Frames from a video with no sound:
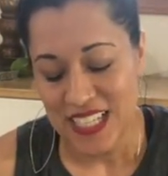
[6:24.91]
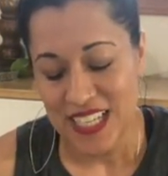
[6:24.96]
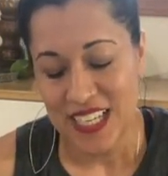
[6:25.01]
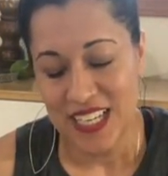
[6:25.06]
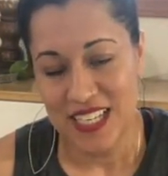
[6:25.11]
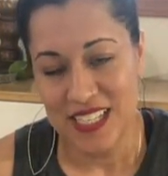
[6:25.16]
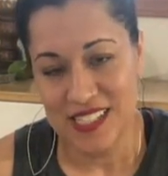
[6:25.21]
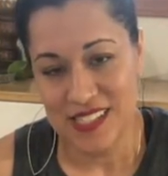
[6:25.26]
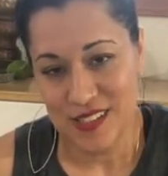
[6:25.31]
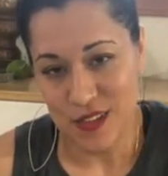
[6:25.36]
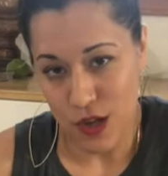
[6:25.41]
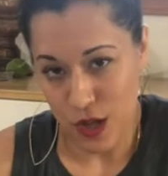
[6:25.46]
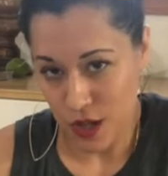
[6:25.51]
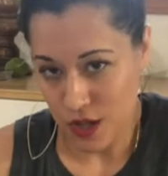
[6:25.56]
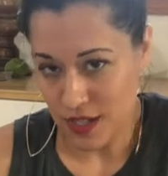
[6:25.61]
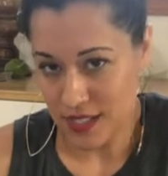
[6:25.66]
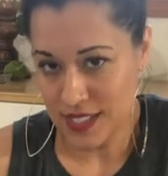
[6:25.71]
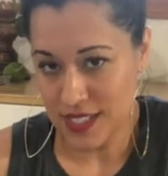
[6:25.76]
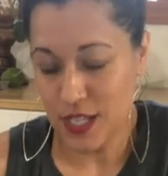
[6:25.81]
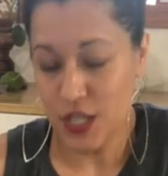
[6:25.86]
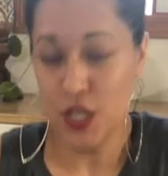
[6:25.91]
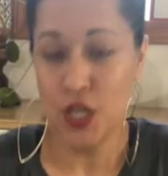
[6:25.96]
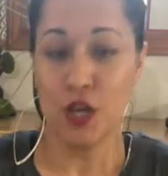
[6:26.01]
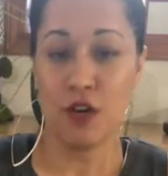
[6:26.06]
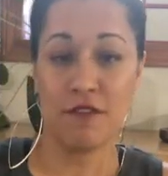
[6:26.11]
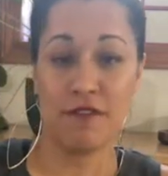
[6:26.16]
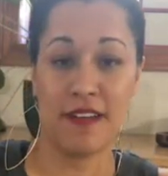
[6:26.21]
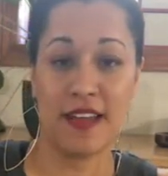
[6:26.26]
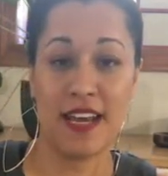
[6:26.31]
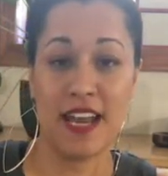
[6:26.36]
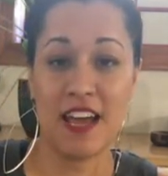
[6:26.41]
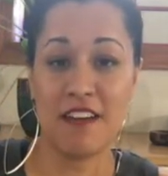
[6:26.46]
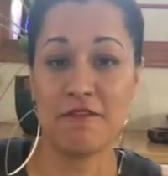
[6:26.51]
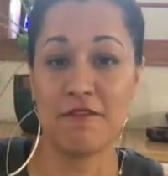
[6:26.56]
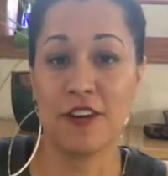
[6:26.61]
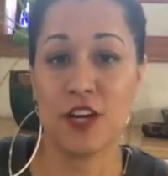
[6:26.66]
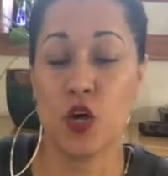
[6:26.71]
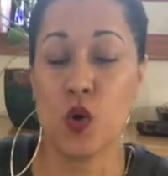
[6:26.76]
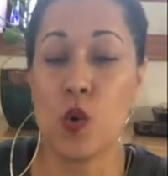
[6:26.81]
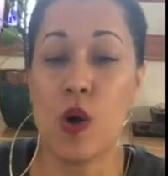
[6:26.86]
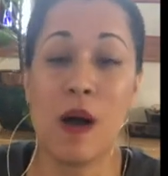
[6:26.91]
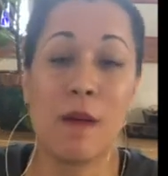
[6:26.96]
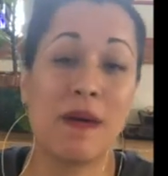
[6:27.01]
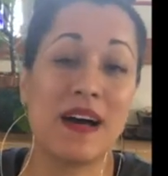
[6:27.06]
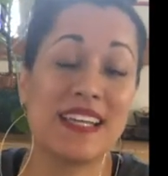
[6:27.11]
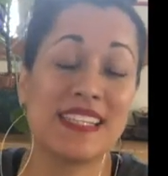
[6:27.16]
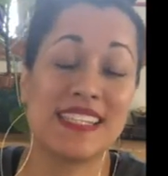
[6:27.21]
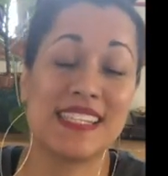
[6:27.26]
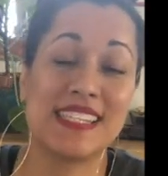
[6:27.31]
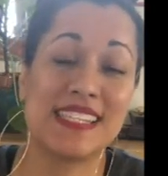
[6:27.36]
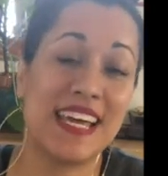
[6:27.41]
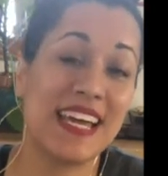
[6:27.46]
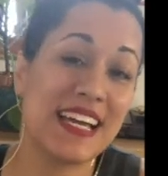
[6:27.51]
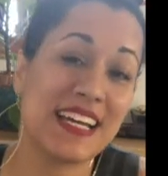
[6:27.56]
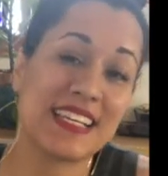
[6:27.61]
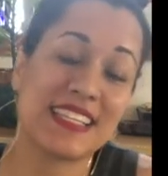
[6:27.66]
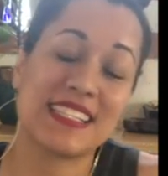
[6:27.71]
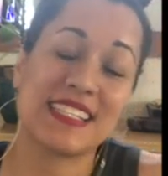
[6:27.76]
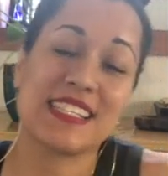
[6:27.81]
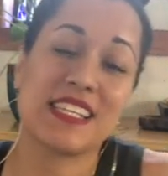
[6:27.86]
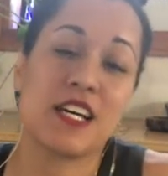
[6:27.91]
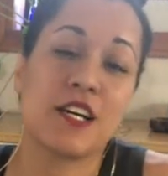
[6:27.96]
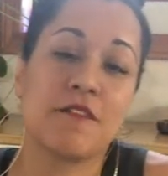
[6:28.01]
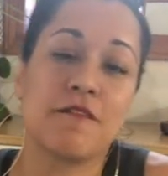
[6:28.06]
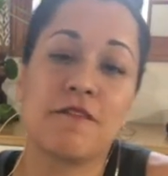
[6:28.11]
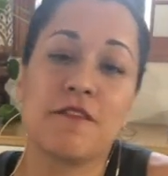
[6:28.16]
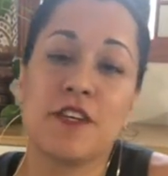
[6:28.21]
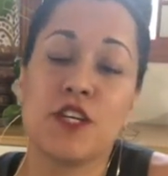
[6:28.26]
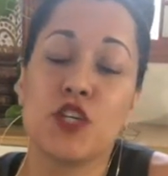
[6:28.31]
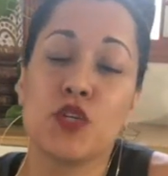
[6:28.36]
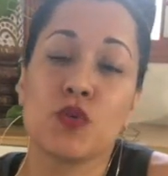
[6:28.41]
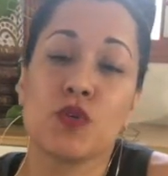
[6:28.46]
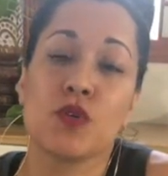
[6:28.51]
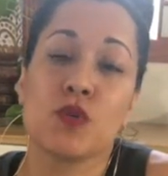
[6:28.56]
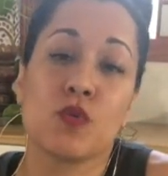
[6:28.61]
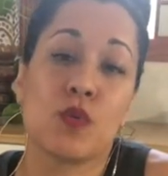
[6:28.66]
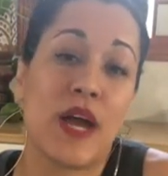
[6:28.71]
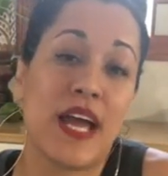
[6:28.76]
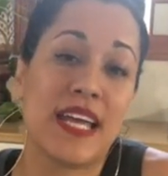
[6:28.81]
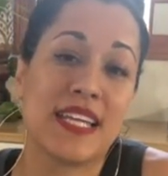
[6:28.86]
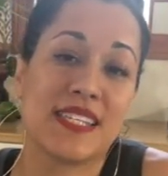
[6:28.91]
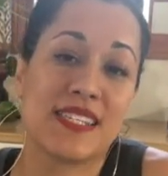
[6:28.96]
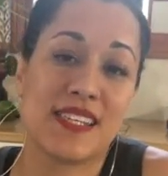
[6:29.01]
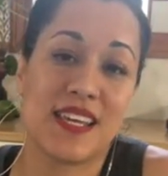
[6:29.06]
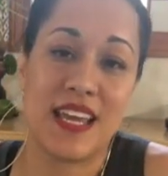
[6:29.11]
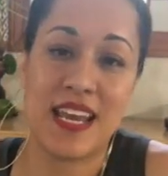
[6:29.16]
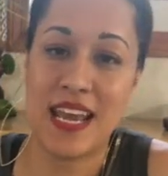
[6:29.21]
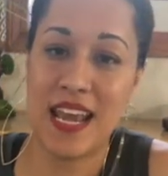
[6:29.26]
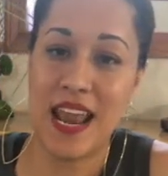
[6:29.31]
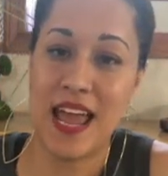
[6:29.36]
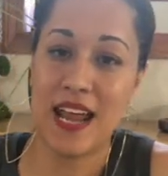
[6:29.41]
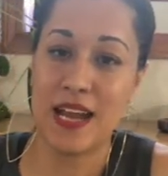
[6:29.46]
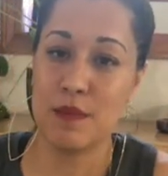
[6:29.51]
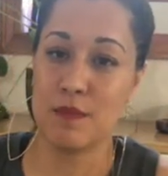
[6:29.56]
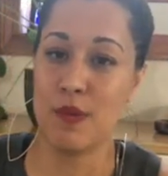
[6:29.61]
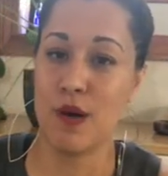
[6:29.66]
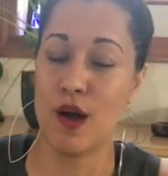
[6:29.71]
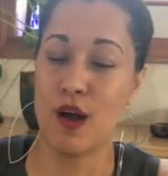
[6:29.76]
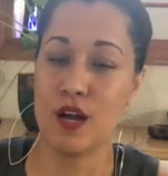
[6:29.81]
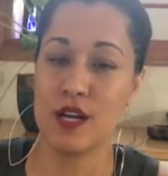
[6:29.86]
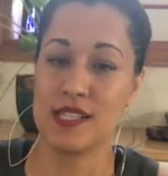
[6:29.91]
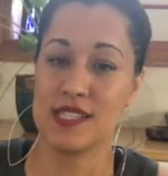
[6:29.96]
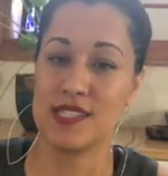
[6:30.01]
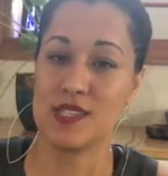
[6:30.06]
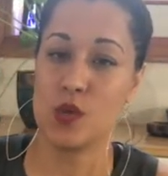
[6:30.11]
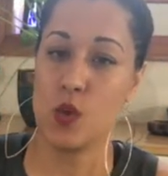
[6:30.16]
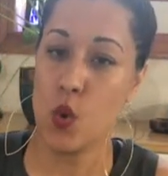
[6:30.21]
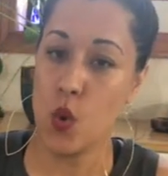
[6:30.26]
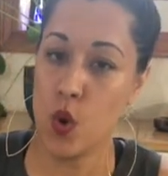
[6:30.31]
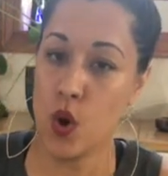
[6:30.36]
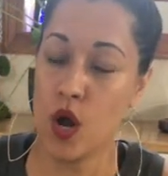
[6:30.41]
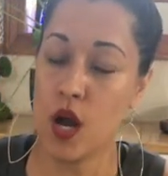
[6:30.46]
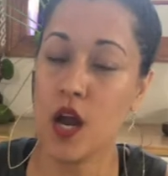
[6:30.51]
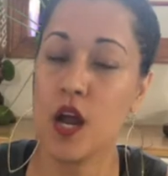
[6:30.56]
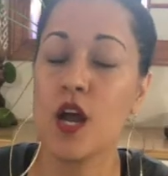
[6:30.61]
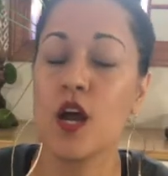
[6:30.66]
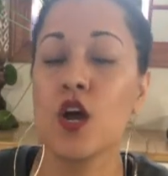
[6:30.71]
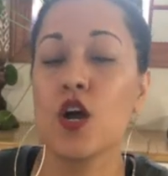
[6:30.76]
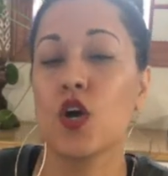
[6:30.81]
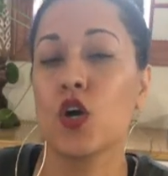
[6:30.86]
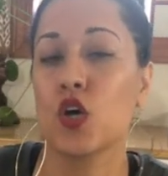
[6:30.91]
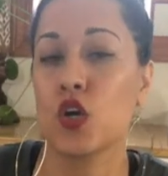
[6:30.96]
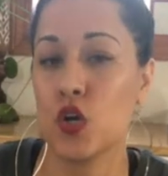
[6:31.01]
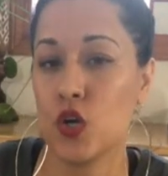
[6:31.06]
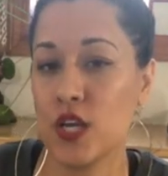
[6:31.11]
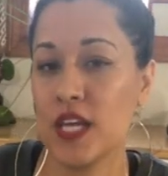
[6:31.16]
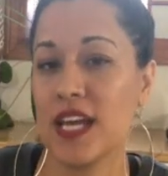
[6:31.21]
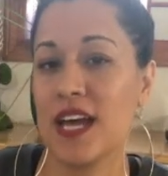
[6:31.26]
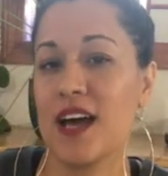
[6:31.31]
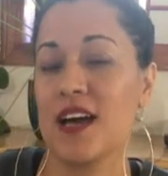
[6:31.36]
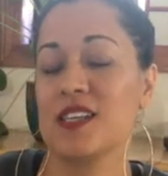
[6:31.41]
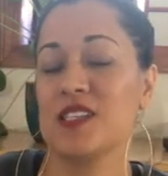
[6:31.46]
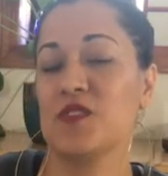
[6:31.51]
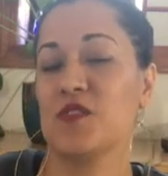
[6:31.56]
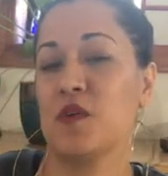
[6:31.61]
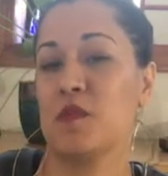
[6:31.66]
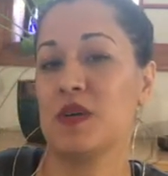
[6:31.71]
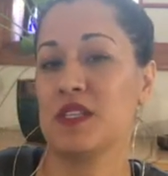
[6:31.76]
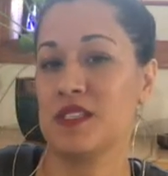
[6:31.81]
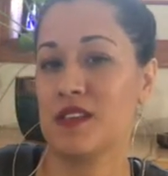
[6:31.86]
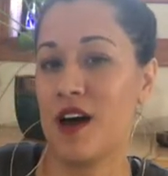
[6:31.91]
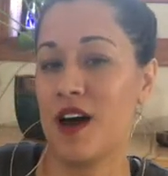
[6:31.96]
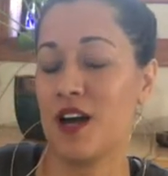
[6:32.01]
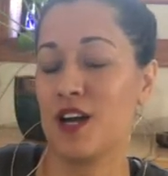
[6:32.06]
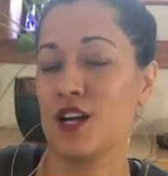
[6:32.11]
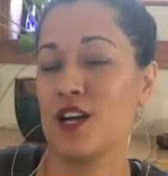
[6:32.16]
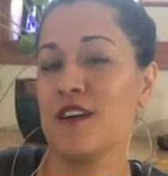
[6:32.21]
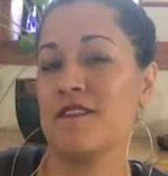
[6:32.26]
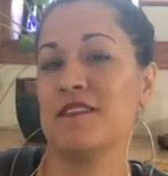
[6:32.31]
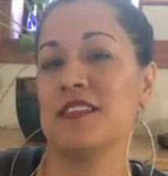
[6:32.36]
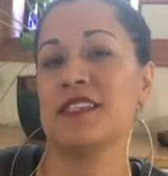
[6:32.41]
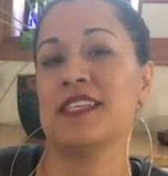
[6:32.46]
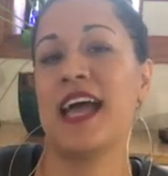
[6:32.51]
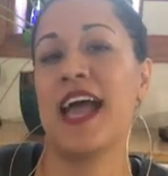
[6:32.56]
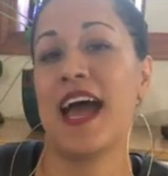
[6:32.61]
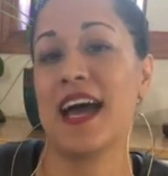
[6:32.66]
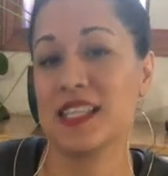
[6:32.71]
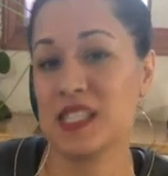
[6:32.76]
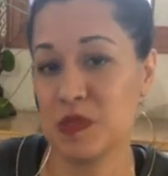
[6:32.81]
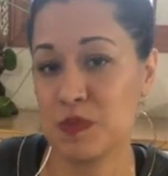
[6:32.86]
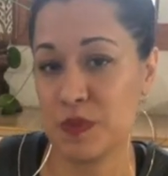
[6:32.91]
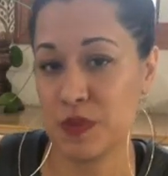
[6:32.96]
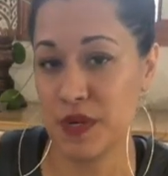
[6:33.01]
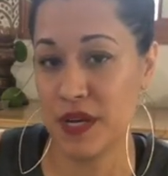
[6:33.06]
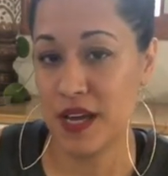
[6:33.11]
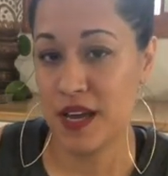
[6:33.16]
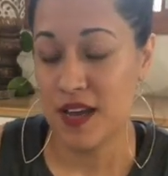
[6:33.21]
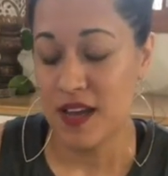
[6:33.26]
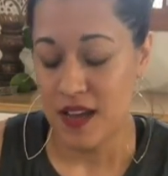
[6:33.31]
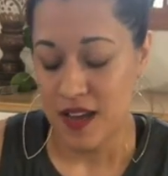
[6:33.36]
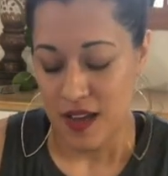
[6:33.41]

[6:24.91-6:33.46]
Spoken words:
It is called A Novena for Guaban Sex, a funeral rite in 9 parts, or Crónicas from a Daughter of the Diaspora.